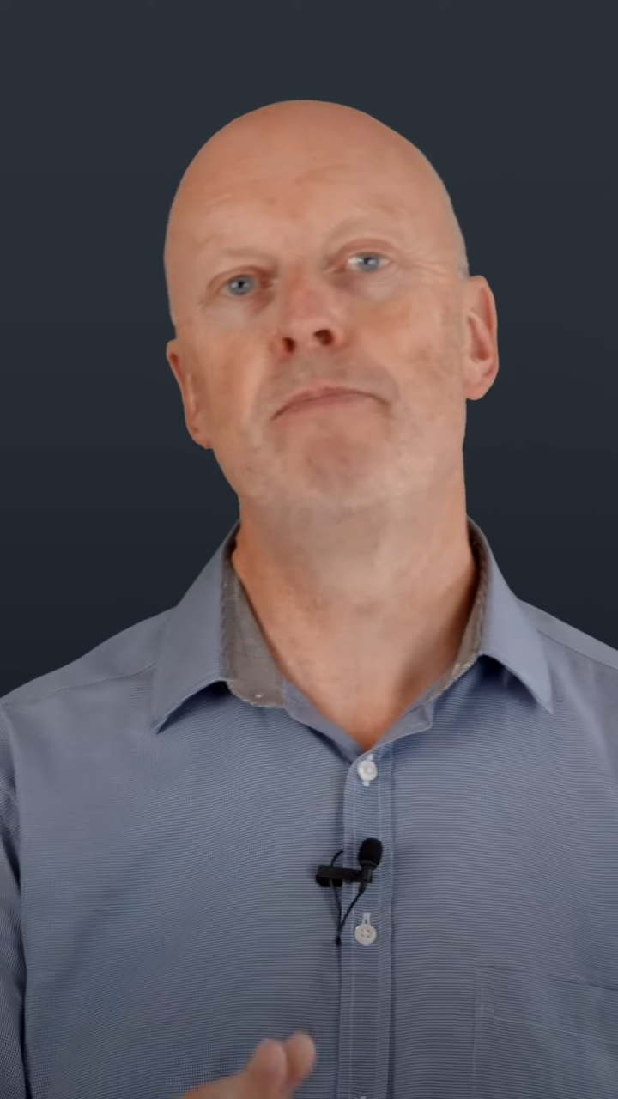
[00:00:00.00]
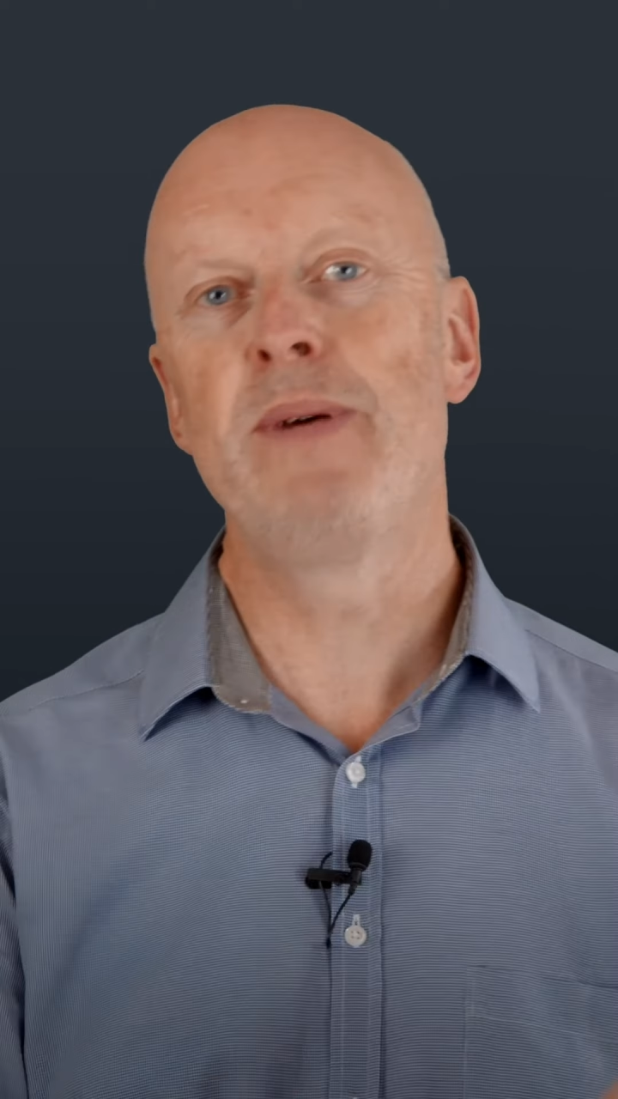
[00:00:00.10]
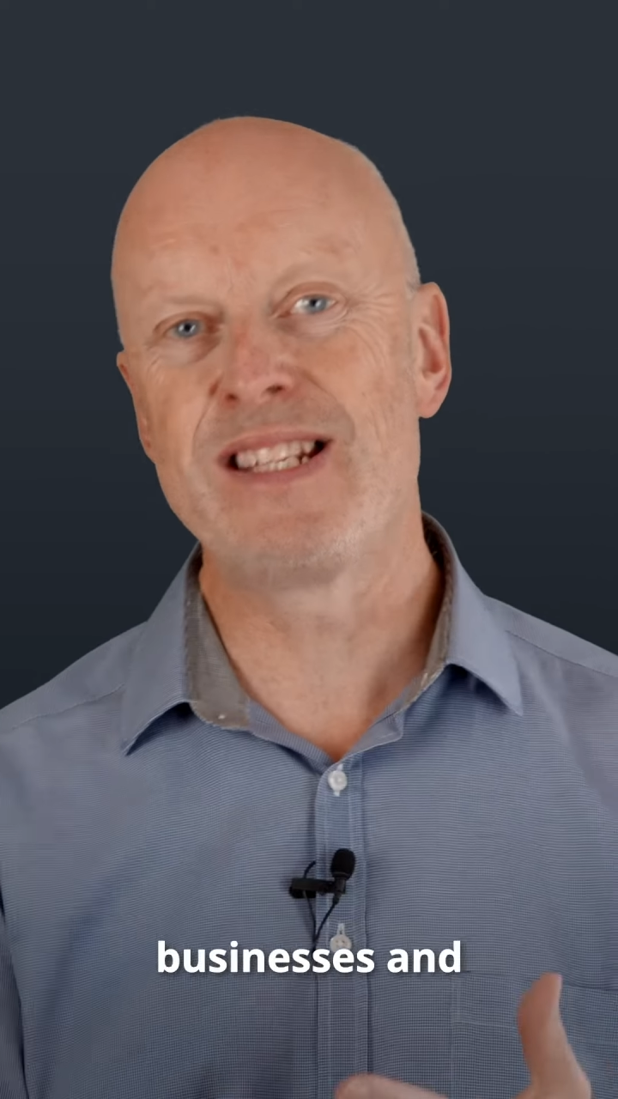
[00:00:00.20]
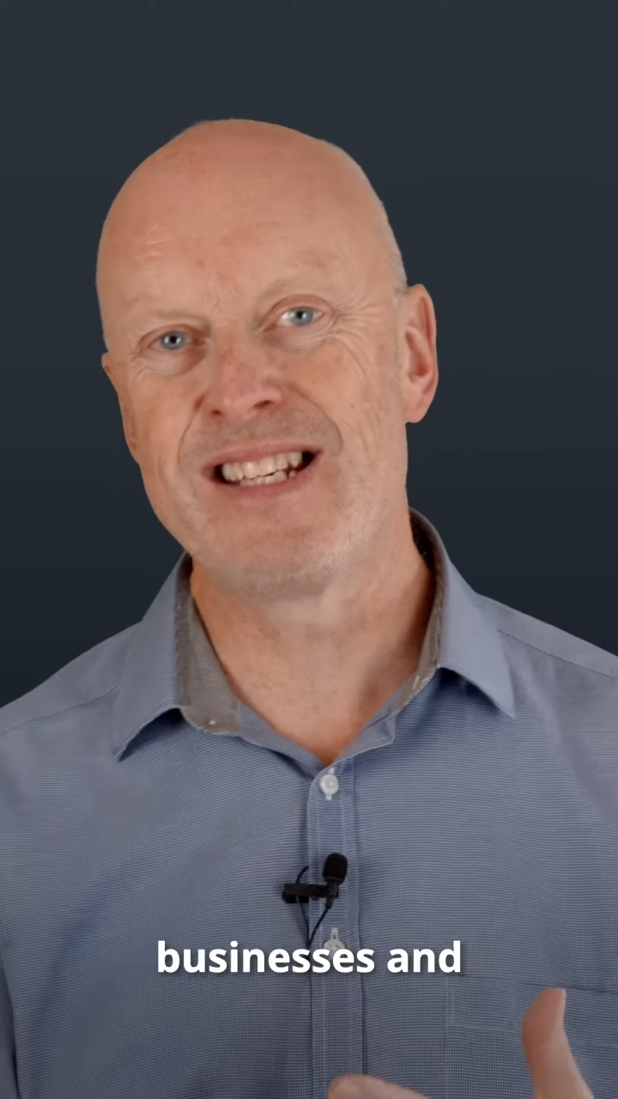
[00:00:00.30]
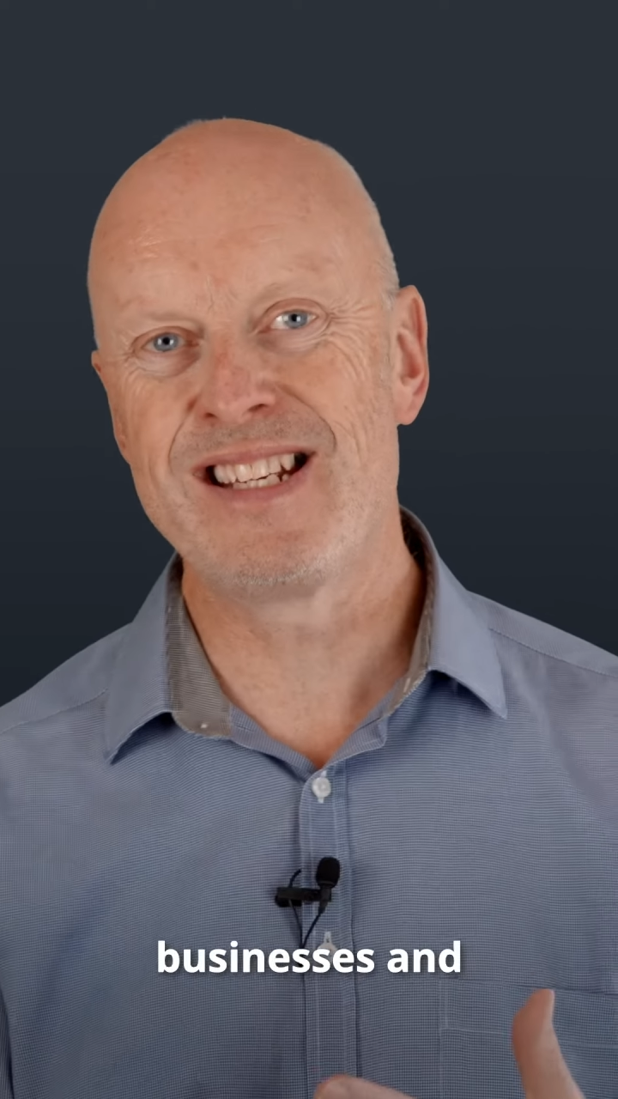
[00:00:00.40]

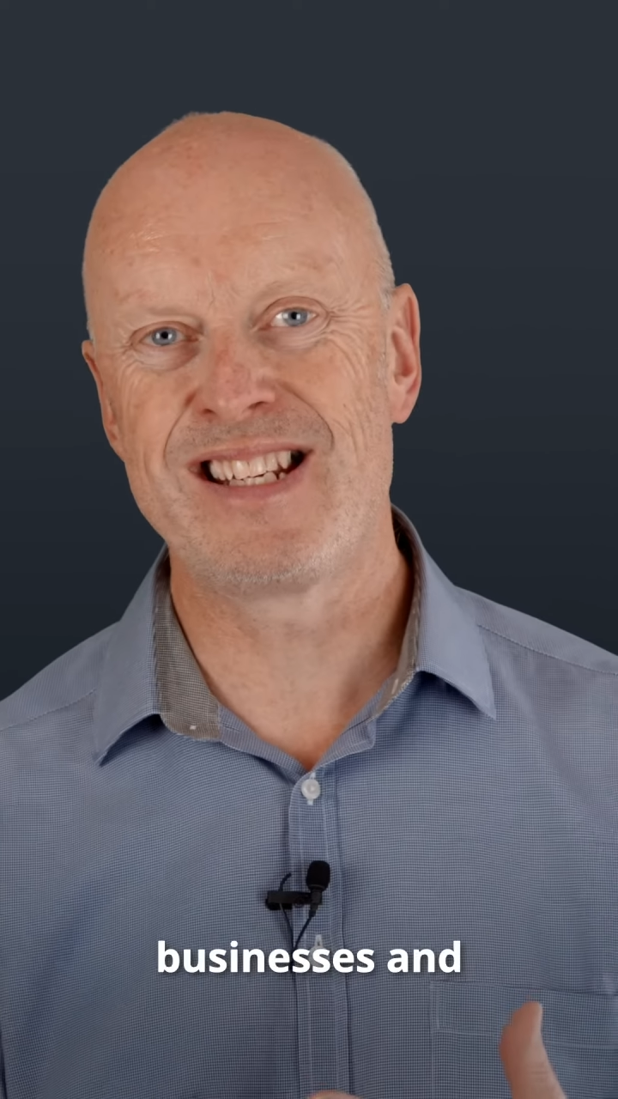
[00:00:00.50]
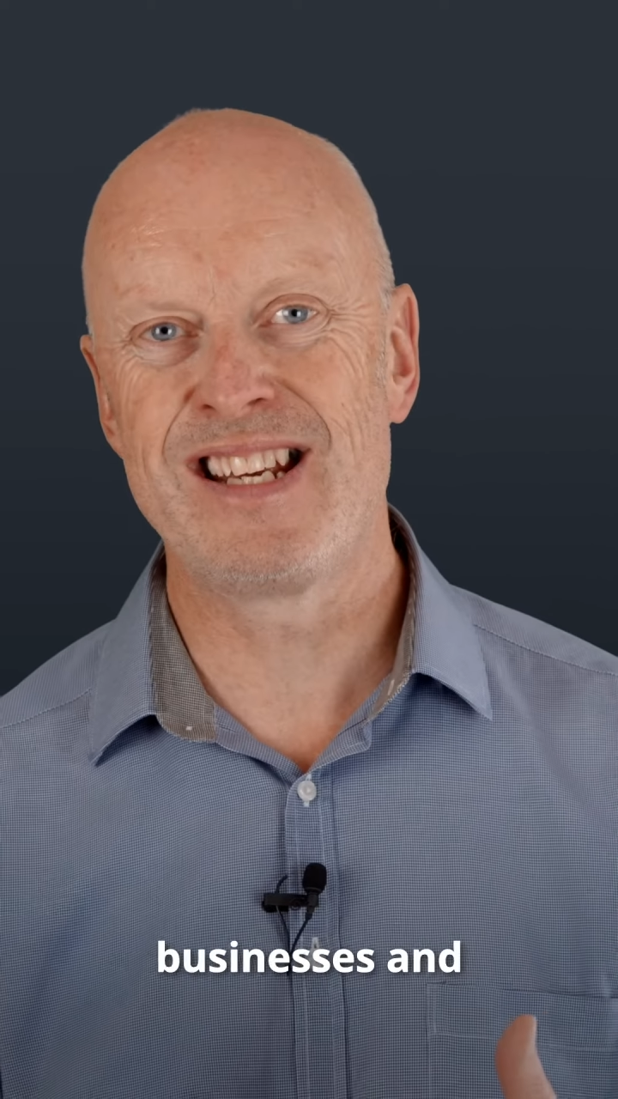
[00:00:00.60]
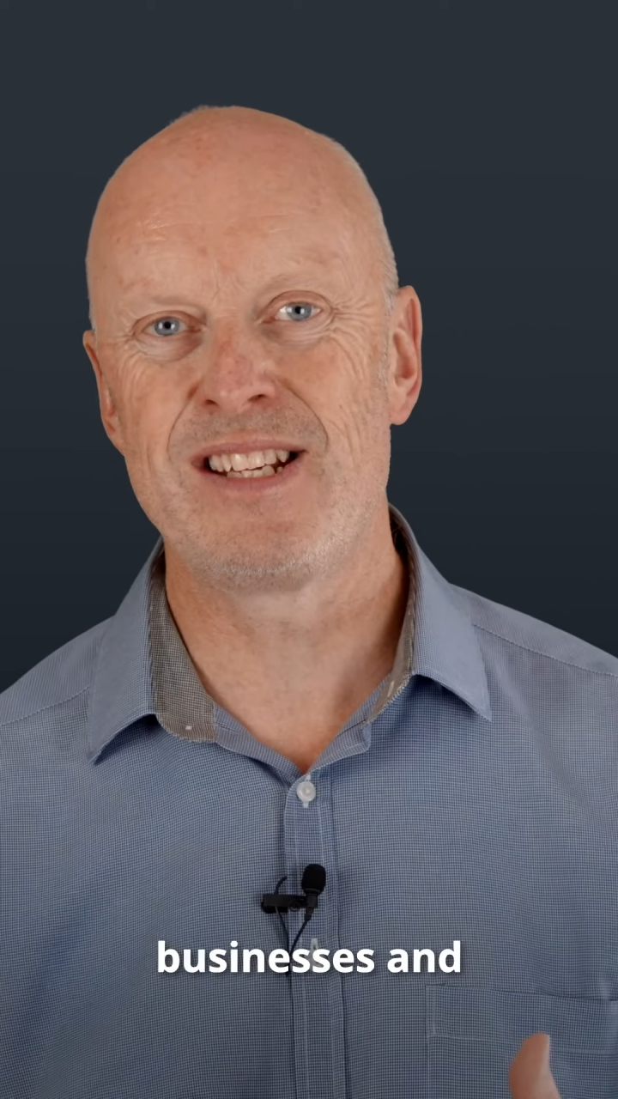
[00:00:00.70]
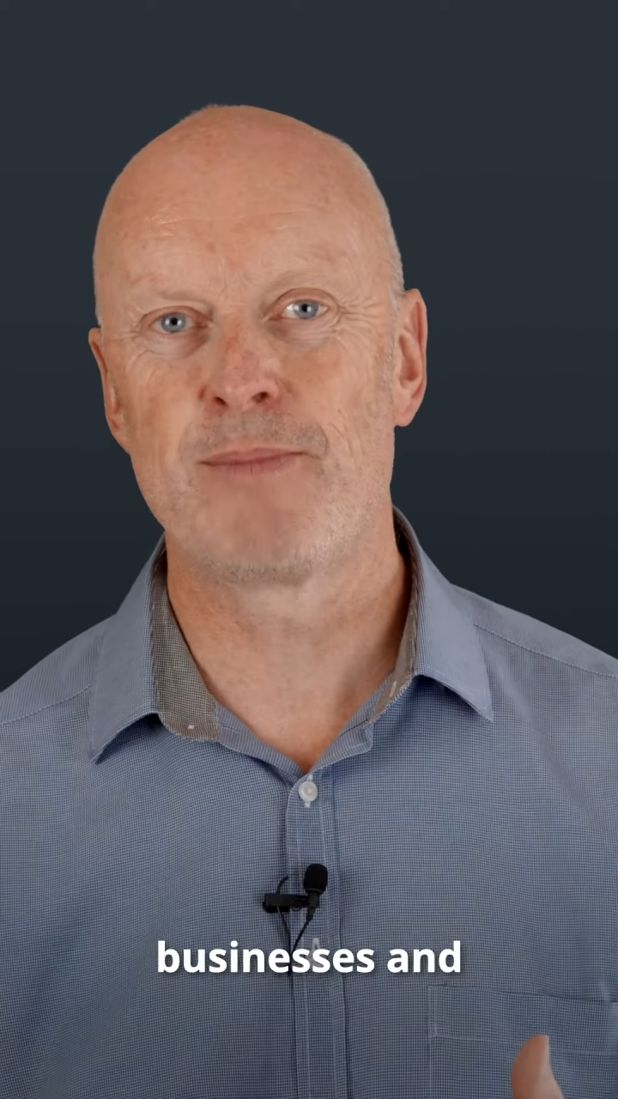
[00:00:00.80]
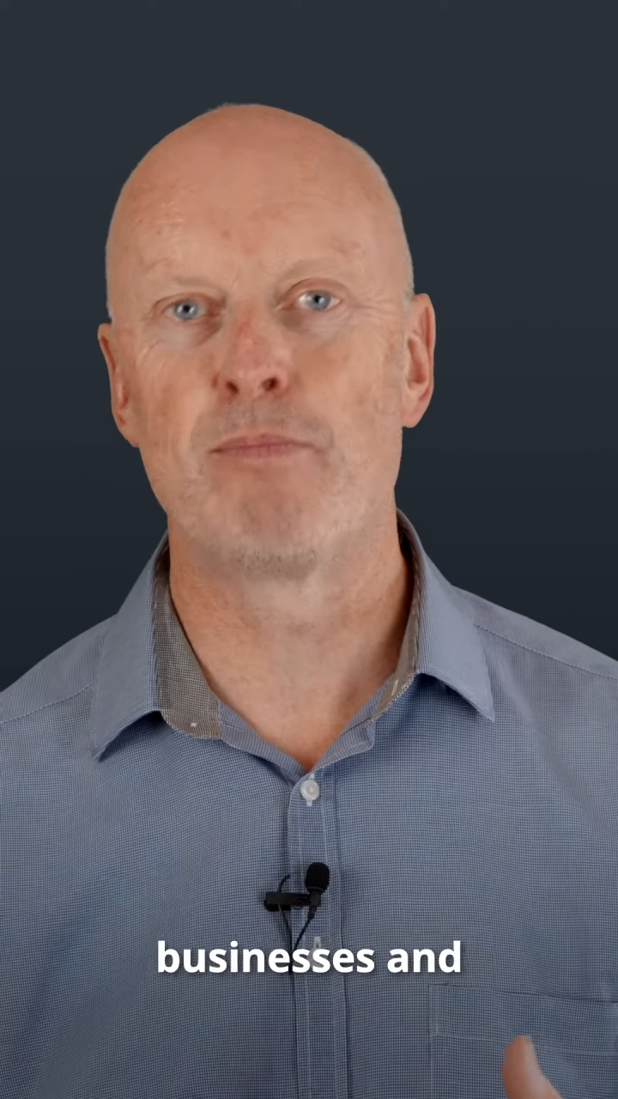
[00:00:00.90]

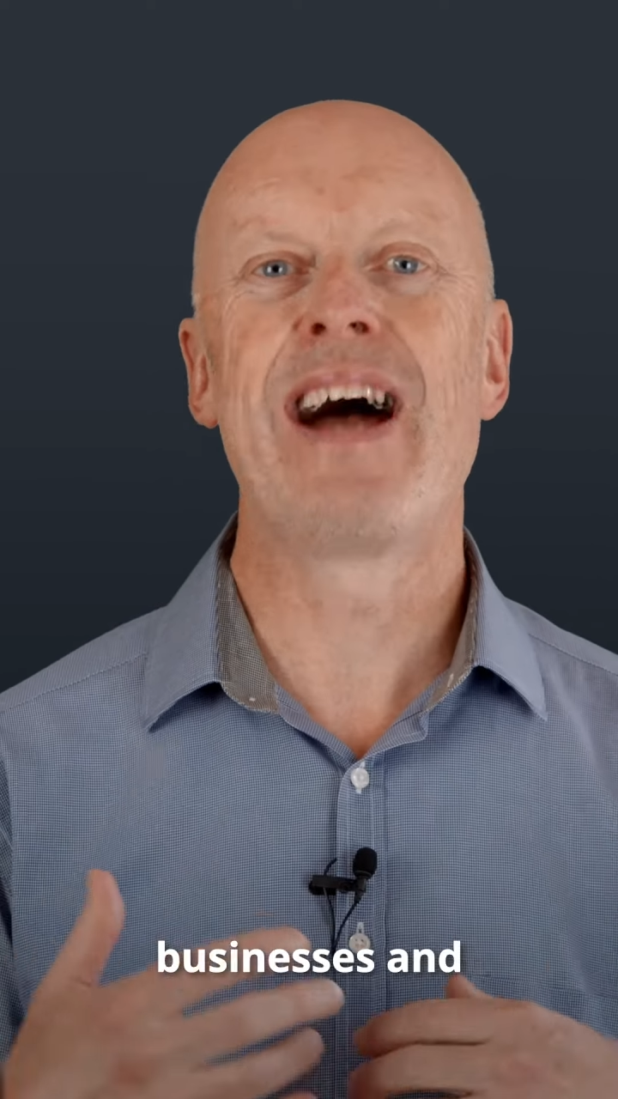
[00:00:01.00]
businesses,